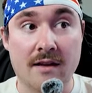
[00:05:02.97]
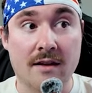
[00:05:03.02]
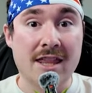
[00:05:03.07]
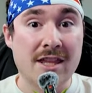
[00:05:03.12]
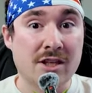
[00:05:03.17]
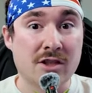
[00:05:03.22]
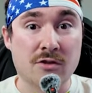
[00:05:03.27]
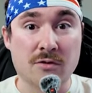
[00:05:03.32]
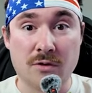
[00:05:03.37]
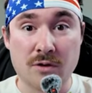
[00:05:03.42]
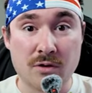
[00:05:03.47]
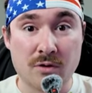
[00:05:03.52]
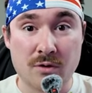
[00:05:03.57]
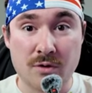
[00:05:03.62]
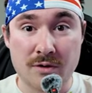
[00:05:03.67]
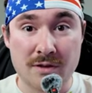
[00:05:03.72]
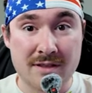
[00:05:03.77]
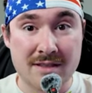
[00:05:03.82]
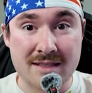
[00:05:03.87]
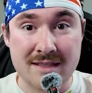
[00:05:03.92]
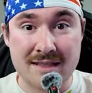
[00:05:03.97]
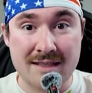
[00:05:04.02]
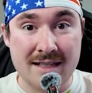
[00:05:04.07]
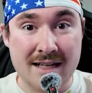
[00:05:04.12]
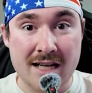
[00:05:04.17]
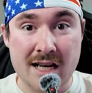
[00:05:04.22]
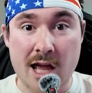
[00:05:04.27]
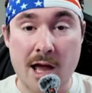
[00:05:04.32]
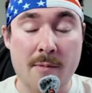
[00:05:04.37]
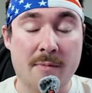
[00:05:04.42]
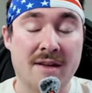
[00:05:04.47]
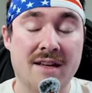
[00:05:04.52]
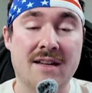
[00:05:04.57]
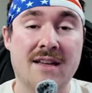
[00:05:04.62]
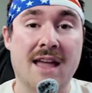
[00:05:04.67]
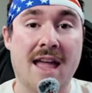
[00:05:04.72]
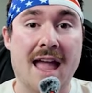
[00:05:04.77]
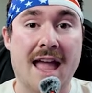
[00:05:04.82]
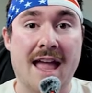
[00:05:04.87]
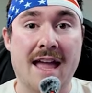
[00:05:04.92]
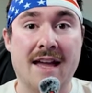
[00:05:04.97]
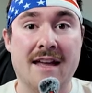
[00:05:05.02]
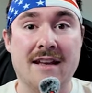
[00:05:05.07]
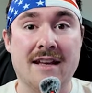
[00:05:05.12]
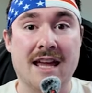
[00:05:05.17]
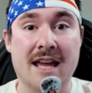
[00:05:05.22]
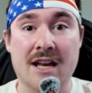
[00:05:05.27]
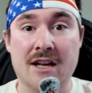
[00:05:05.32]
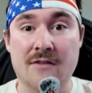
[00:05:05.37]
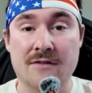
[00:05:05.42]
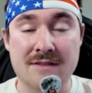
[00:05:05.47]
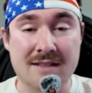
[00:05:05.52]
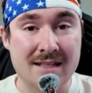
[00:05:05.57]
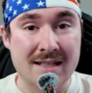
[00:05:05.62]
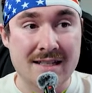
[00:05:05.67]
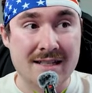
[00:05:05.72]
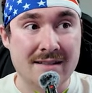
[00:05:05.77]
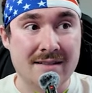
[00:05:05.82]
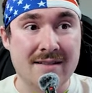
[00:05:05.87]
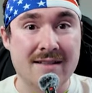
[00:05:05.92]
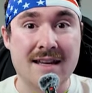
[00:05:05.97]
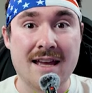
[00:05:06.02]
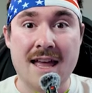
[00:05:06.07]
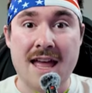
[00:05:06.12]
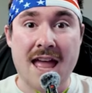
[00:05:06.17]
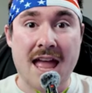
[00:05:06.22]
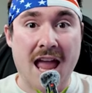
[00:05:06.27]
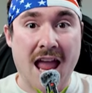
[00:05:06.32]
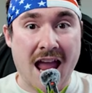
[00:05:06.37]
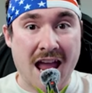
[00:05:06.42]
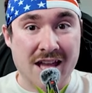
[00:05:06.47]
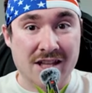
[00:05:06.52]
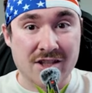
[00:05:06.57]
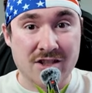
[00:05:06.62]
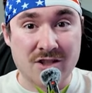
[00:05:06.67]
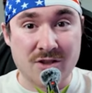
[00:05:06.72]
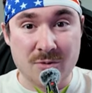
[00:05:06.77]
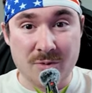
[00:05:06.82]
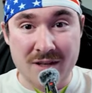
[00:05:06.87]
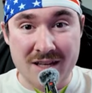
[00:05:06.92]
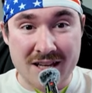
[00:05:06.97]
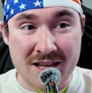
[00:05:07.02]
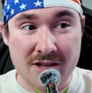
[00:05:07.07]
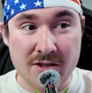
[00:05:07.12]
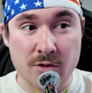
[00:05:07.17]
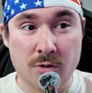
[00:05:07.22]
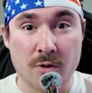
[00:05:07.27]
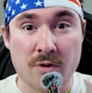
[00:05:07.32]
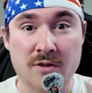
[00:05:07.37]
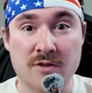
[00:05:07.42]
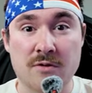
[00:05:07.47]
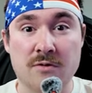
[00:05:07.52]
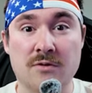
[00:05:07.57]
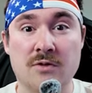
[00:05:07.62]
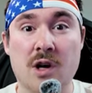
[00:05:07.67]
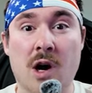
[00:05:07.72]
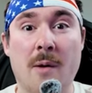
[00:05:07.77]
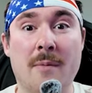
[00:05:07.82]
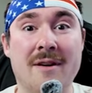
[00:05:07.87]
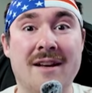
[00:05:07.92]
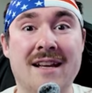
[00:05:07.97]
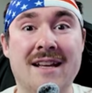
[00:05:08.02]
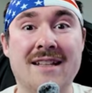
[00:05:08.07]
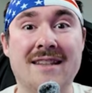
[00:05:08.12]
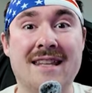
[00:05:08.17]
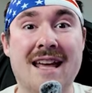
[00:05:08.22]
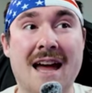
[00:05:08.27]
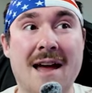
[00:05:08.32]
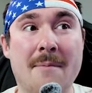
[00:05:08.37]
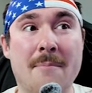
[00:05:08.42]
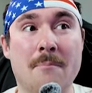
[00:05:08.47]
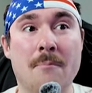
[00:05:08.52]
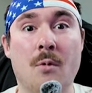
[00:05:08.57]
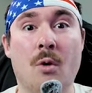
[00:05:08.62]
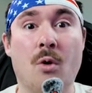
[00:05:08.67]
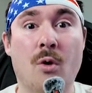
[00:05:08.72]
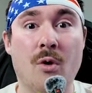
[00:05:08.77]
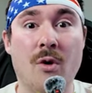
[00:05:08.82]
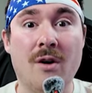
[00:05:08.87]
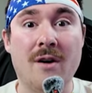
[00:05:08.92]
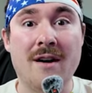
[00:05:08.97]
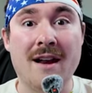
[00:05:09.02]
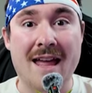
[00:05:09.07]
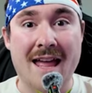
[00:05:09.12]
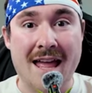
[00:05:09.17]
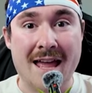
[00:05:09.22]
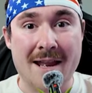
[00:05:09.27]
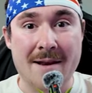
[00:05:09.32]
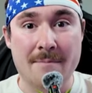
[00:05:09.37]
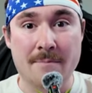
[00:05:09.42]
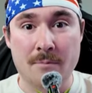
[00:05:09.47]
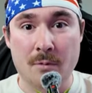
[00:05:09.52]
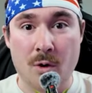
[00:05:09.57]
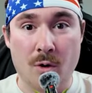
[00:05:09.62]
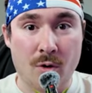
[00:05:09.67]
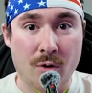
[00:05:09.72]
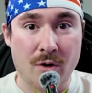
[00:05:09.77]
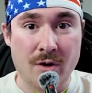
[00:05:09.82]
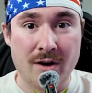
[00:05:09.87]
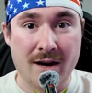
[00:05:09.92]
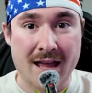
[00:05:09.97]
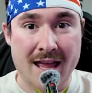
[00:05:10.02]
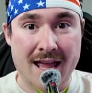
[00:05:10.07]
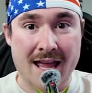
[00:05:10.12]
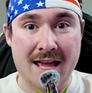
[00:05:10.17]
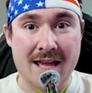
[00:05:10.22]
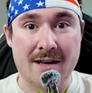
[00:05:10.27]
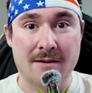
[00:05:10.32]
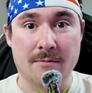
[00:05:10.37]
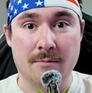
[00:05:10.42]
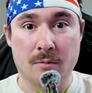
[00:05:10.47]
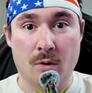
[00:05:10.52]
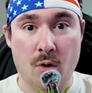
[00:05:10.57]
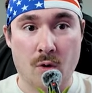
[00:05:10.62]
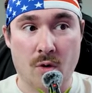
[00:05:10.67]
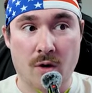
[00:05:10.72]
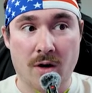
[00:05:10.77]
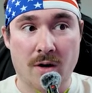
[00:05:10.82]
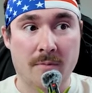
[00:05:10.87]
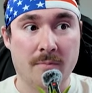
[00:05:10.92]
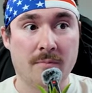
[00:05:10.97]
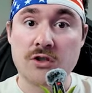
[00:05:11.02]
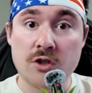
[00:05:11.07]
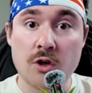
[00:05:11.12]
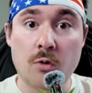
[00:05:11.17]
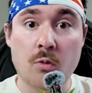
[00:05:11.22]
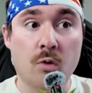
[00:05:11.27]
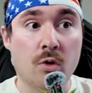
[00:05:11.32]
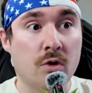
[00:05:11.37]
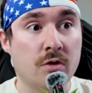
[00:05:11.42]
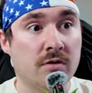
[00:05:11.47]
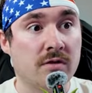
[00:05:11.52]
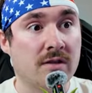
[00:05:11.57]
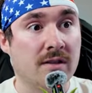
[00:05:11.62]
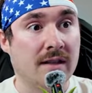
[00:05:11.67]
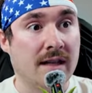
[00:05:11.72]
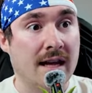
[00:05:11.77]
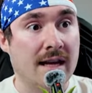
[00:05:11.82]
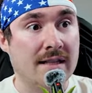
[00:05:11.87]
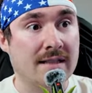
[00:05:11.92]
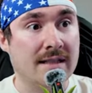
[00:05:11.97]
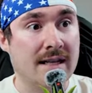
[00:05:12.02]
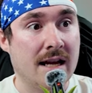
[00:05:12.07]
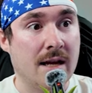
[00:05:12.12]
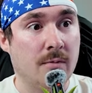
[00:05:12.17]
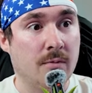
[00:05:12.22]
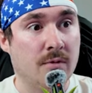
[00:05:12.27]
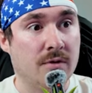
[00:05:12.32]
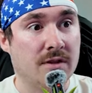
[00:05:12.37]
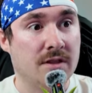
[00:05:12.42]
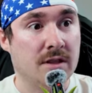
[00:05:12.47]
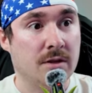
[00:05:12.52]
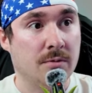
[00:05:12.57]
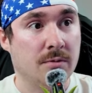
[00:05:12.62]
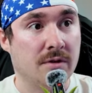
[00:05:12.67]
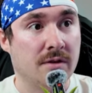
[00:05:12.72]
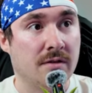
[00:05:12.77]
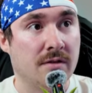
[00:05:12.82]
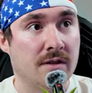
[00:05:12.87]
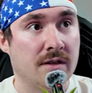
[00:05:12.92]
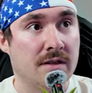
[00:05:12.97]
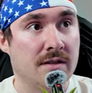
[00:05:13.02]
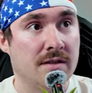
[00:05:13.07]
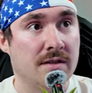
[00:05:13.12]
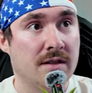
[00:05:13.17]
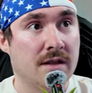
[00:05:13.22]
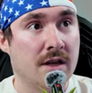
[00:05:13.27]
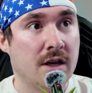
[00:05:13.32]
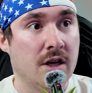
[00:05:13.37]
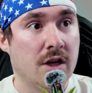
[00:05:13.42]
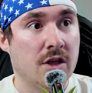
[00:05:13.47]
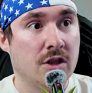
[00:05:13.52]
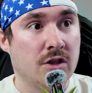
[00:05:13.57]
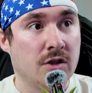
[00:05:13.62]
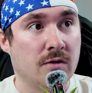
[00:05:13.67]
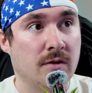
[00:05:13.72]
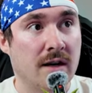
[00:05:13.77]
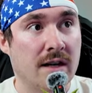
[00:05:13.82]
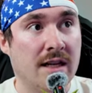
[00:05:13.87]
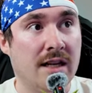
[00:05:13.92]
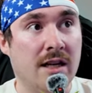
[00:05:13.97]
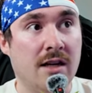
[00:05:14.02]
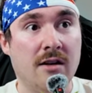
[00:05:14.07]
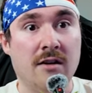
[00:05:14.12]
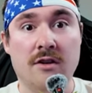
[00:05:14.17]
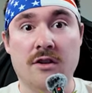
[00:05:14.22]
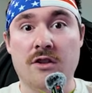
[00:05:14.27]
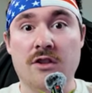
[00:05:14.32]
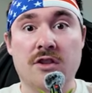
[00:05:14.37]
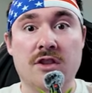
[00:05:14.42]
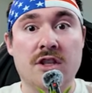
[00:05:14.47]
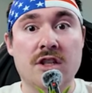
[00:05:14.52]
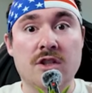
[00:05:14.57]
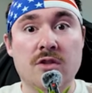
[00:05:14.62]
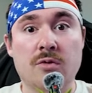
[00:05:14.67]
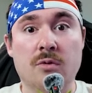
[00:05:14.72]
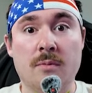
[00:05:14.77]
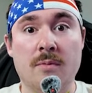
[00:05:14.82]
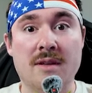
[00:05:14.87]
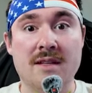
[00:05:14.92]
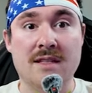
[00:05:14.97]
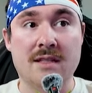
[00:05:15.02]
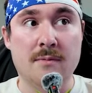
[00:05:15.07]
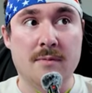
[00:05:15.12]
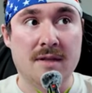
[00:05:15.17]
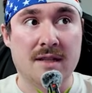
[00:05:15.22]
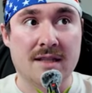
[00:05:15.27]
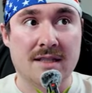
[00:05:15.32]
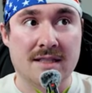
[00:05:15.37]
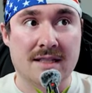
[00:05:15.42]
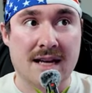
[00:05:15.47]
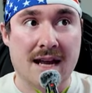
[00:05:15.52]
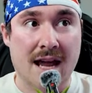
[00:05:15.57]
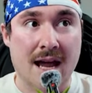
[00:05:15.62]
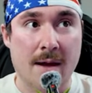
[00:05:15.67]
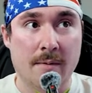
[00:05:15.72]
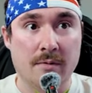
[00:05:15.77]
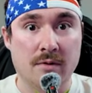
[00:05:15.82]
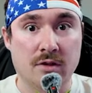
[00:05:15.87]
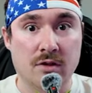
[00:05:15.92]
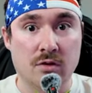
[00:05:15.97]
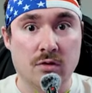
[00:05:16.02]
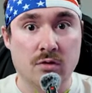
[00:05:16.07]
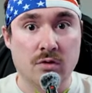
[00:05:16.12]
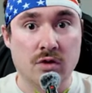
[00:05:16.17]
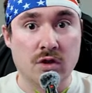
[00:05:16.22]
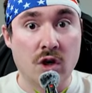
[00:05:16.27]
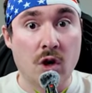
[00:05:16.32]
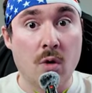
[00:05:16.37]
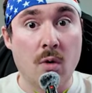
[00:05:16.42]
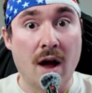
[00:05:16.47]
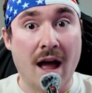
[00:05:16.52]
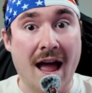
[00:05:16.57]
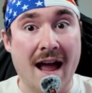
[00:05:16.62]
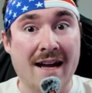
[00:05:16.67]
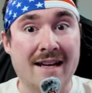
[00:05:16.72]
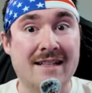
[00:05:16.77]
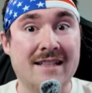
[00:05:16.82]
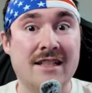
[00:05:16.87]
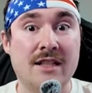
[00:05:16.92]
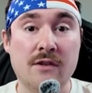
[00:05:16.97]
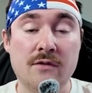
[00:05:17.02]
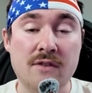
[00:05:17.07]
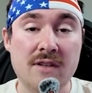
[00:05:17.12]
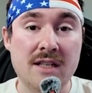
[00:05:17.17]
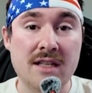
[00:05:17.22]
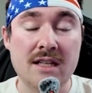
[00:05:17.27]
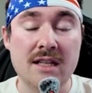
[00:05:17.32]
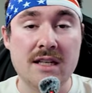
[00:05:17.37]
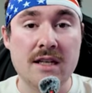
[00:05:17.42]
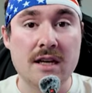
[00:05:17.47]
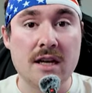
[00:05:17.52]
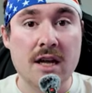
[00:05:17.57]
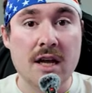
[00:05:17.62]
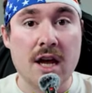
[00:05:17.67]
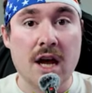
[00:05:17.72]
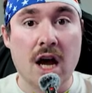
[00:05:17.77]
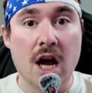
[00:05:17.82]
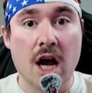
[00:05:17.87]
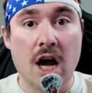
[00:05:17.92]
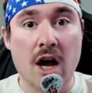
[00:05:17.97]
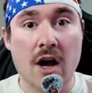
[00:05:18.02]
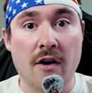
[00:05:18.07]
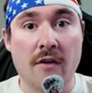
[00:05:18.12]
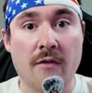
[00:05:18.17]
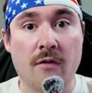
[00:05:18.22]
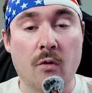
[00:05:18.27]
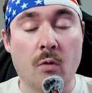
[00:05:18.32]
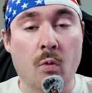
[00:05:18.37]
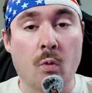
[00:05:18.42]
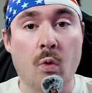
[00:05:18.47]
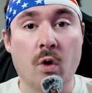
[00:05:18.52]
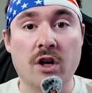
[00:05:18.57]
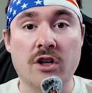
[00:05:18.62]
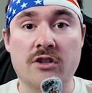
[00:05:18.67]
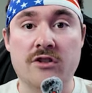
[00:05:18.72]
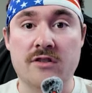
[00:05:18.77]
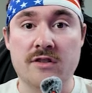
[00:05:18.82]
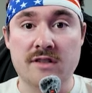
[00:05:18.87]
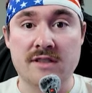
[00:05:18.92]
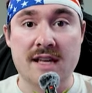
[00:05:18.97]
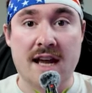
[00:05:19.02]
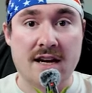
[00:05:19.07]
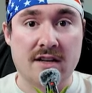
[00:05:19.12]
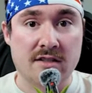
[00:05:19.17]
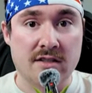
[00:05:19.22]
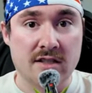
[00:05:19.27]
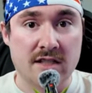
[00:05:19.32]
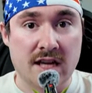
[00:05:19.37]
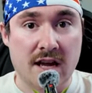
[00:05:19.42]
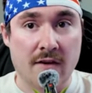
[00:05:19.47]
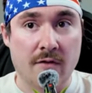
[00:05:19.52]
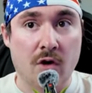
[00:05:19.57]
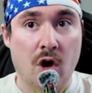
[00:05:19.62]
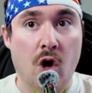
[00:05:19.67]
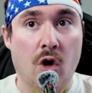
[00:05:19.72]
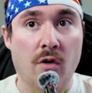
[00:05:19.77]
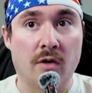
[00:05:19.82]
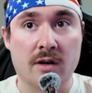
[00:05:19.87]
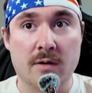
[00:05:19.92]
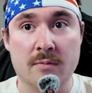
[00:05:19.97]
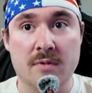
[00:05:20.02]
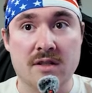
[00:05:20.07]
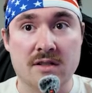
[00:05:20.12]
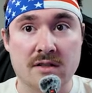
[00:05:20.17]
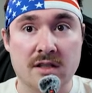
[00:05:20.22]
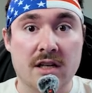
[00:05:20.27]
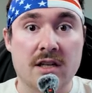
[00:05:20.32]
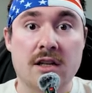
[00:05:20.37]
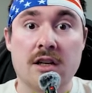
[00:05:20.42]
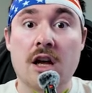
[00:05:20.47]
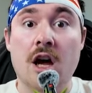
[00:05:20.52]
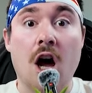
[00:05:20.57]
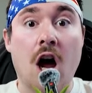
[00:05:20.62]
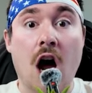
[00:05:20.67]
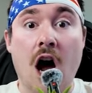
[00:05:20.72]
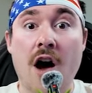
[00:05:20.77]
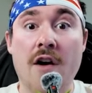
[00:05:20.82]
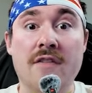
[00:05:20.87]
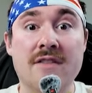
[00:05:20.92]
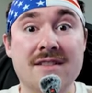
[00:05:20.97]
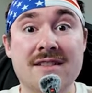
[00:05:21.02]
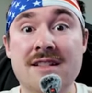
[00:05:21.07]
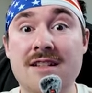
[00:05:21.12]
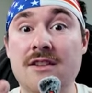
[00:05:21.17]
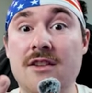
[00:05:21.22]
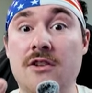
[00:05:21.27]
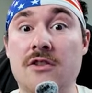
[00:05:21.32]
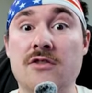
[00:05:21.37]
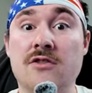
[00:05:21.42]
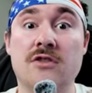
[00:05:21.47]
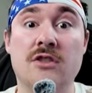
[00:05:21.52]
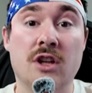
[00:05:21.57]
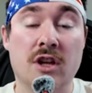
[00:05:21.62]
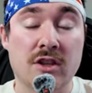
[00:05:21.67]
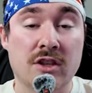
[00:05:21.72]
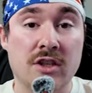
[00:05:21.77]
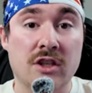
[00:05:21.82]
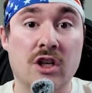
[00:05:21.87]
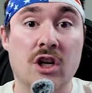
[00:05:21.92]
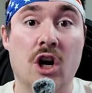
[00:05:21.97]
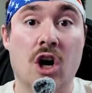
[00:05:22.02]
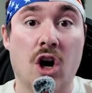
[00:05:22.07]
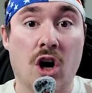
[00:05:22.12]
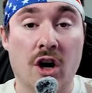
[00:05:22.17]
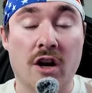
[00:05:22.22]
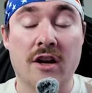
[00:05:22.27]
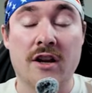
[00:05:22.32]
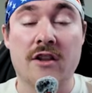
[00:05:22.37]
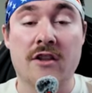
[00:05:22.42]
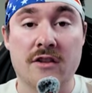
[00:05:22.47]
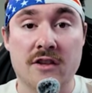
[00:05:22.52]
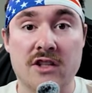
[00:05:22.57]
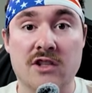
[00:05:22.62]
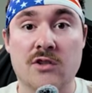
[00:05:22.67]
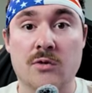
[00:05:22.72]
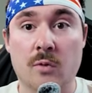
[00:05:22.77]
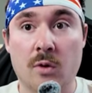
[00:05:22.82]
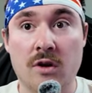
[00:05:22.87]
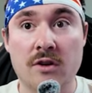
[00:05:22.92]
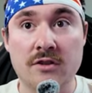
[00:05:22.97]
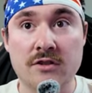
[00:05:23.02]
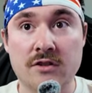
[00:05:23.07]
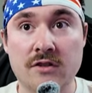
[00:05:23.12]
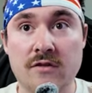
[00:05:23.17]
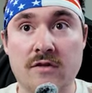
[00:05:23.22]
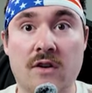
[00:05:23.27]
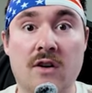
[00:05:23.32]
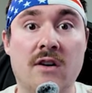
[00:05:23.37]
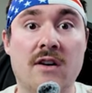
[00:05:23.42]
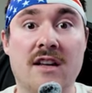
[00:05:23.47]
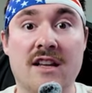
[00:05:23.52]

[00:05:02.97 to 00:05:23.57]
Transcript: I think it's really cool to see dynamic and N F Ts, and Sui is going to dominate that more and more and more. So we'll go to the last tab, we'll see what there is. So right here, this will basically be the tab to show activity of what transactions have already been done. Obviously, there's nothing on this wallet so far.